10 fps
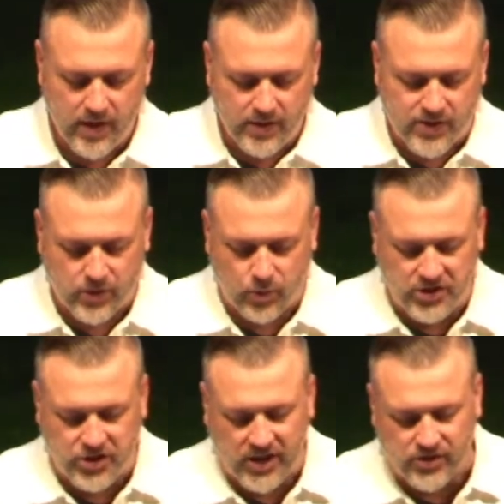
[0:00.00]
says,
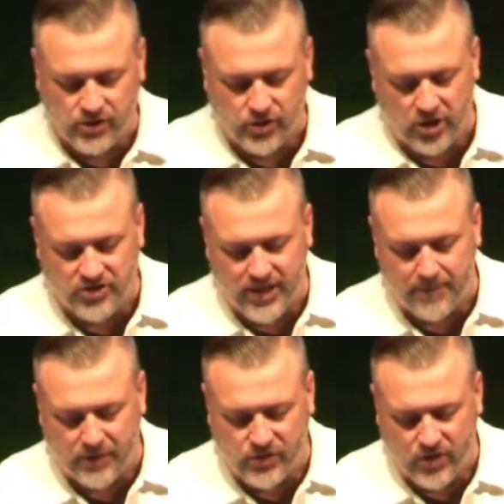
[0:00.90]
"When Jesus looked
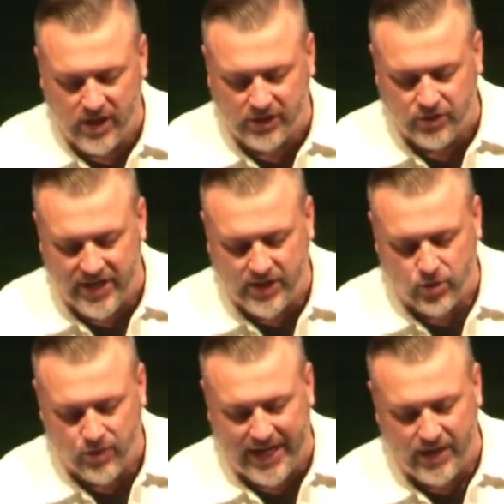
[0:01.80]
up and saw a great
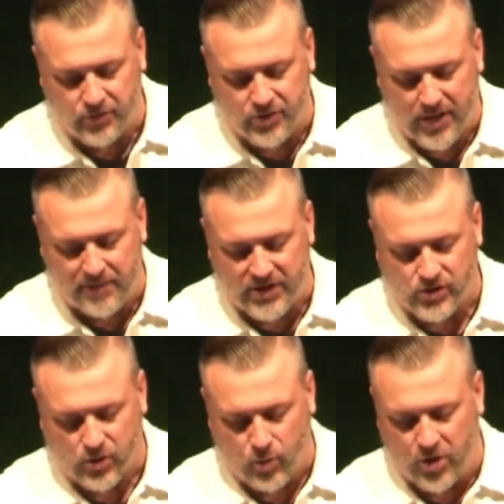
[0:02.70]
crowd coming
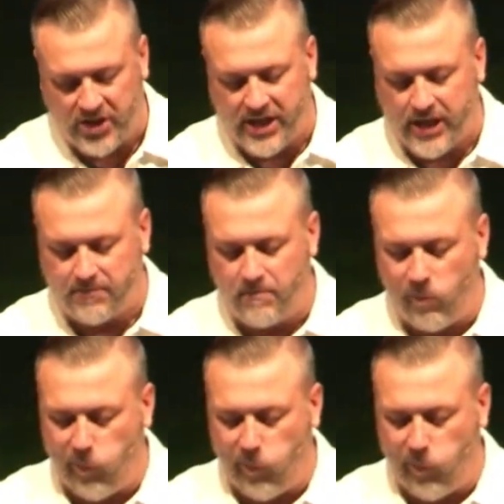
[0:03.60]
toward Him,